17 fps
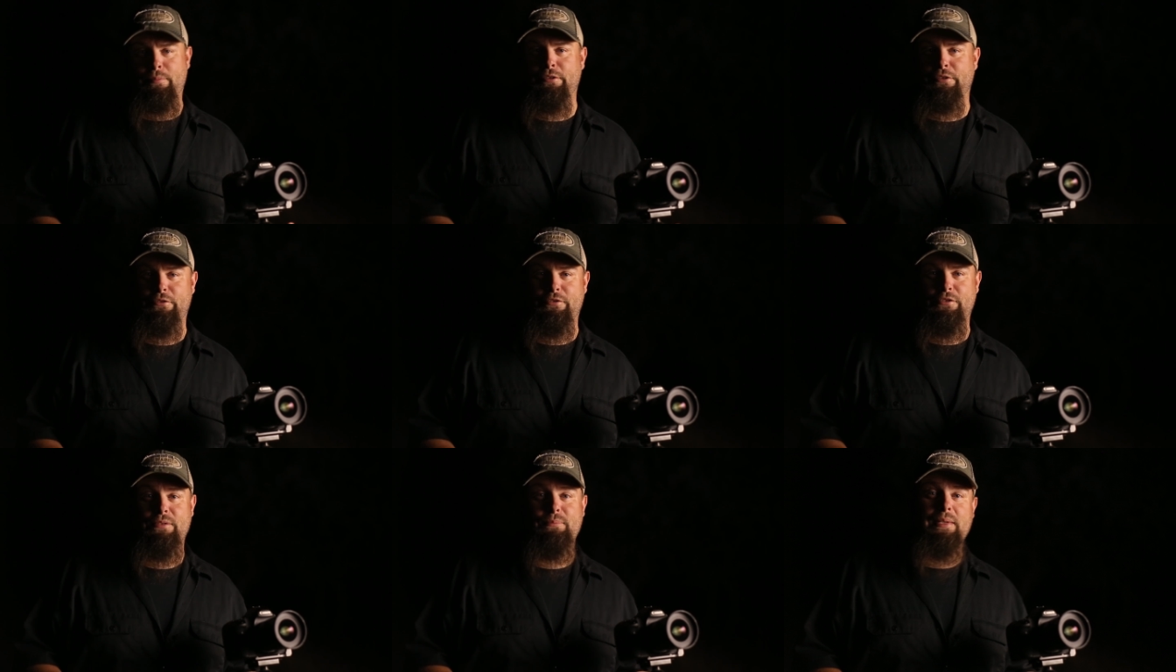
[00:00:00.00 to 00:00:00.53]

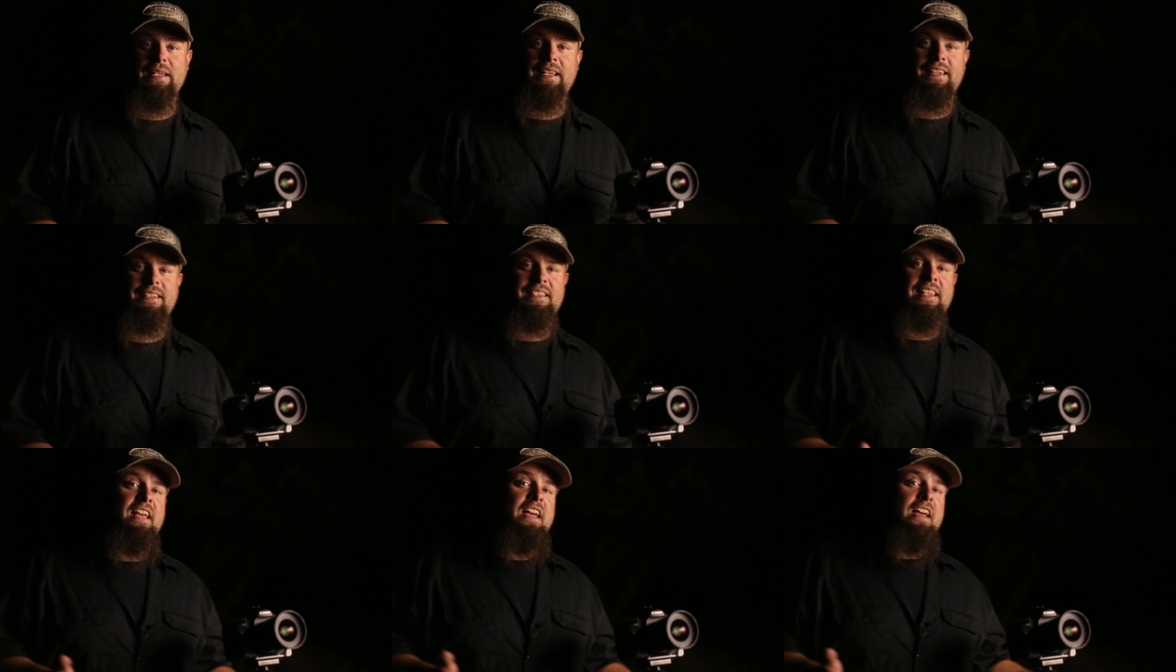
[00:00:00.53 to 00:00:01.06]
pollution
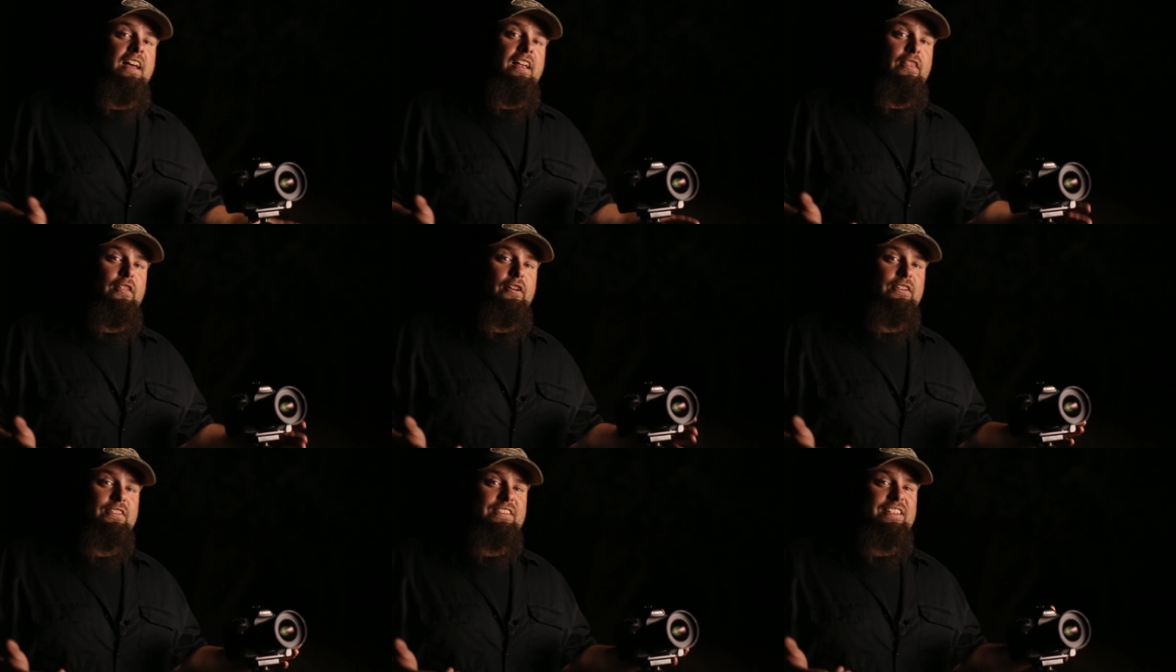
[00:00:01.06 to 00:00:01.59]
because
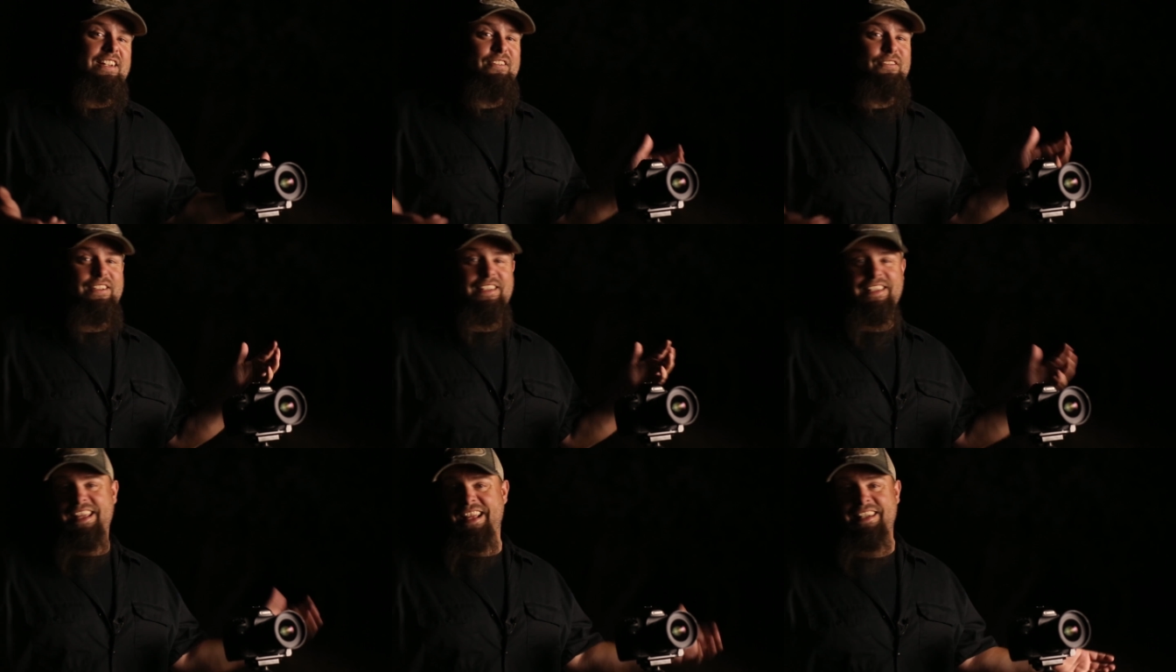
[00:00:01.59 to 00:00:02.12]
there's not
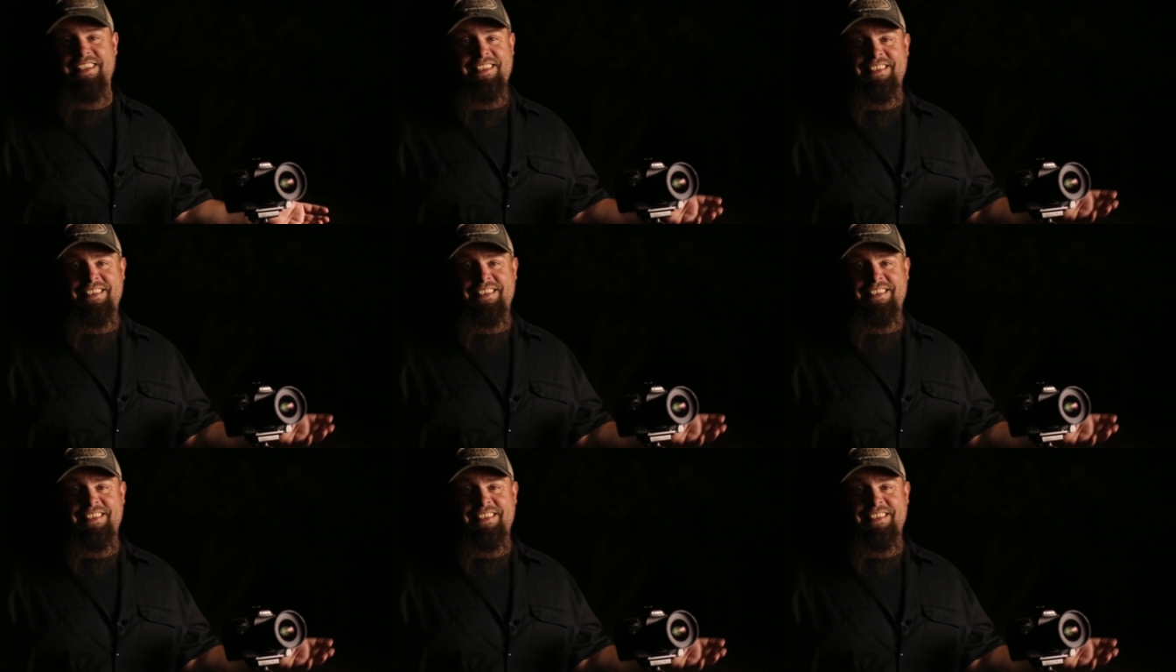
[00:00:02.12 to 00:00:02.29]
really any